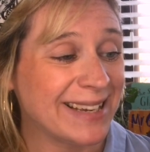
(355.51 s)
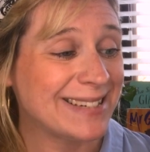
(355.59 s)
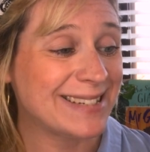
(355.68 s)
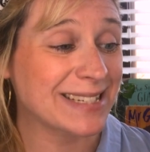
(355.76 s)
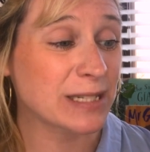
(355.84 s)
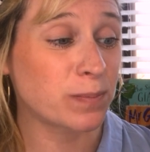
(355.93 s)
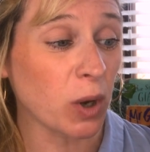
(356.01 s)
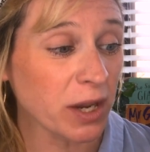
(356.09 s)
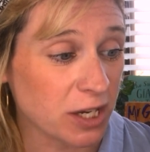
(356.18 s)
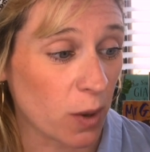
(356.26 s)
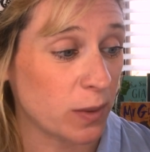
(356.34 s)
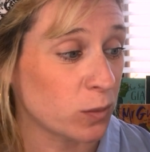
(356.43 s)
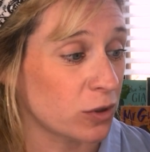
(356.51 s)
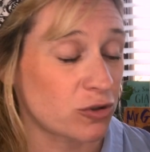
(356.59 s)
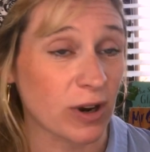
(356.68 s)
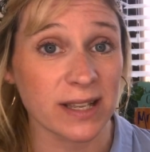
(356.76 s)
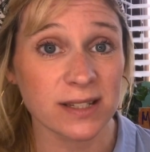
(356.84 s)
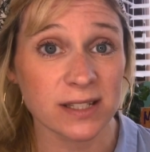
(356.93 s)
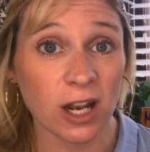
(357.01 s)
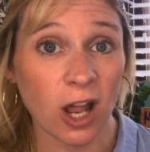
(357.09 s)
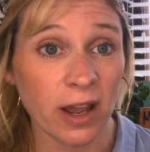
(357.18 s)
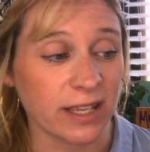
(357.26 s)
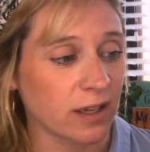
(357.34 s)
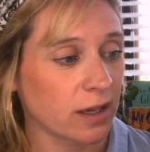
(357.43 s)
despite knowing what dragons are
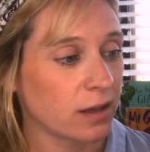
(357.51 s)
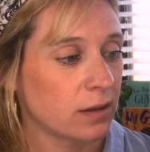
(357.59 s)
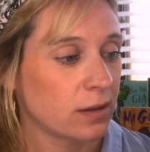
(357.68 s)
like.